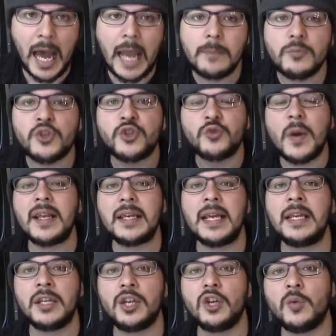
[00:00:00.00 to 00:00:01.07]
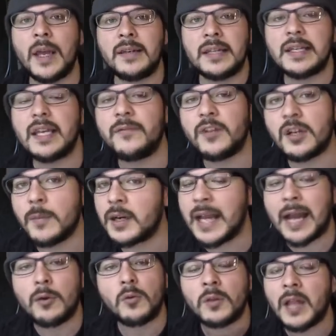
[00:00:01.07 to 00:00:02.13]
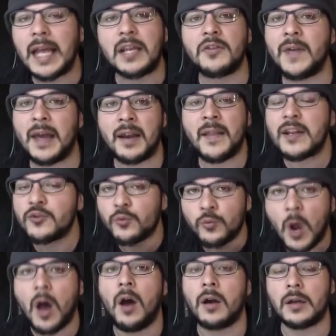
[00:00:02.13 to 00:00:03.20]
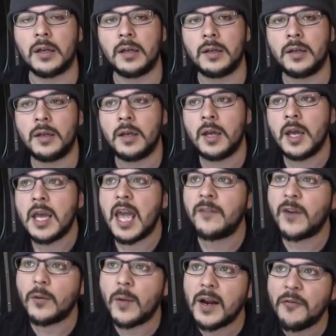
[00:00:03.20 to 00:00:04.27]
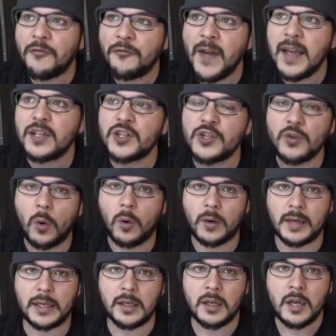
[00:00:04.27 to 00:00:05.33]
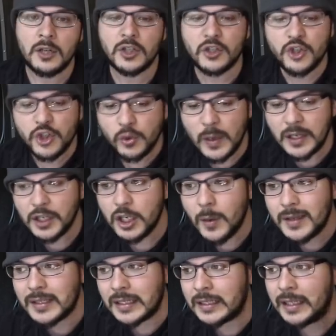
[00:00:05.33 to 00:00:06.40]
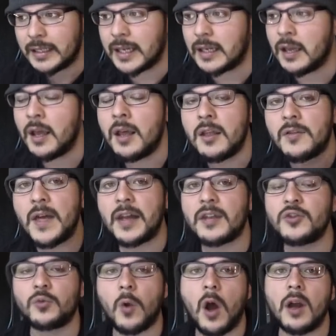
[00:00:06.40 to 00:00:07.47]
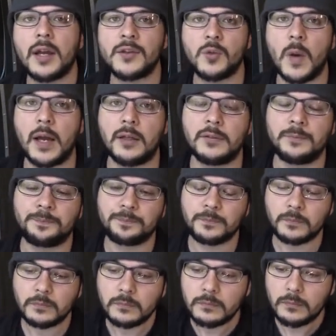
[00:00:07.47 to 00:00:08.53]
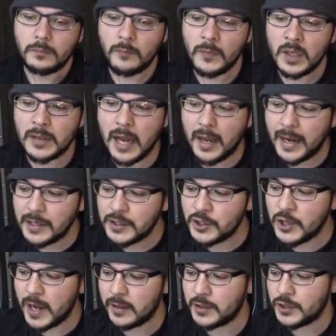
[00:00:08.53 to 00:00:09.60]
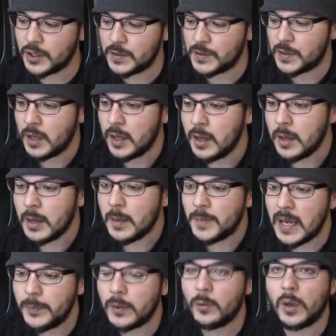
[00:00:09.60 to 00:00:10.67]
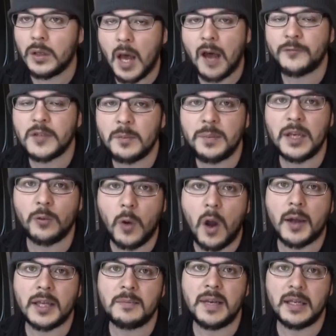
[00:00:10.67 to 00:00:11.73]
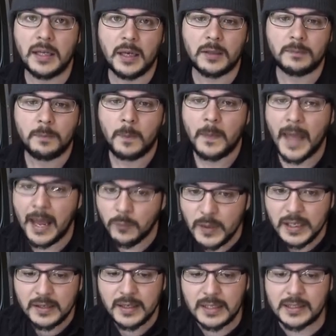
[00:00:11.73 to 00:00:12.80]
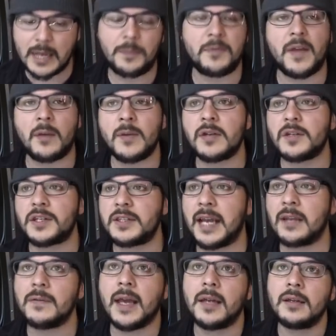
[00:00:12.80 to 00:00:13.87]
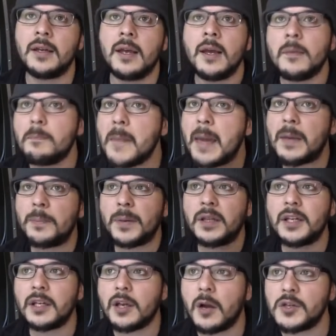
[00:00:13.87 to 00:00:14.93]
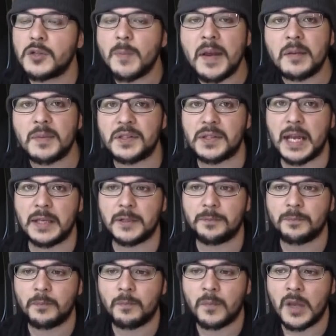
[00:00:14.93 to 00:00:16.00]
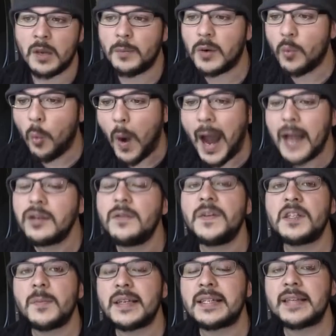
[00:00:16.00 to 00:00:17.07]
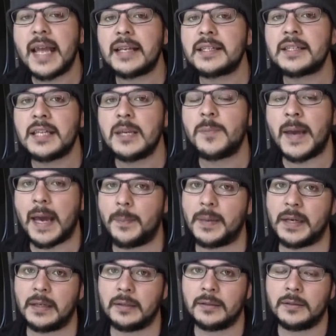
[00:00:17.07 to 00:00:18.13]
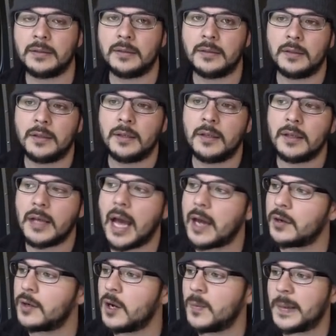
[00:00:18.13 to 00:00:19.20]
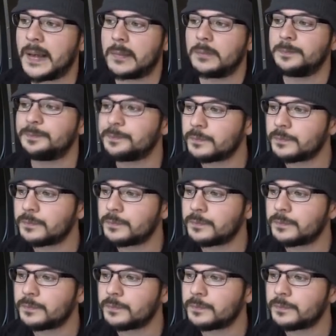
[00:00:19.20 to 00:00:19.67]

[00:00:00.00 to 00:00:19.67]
I'm tricking you into giving your money. I don't like that. That is wrong. If I write a fake story to trick you into clicking, that is wrong as well. Now, I guess the challenge is people will often be wrong in media, and we can accept that. We understand that. Maybe Politico just made a mistake. But why do these mistakes keep happening? I don't know, man.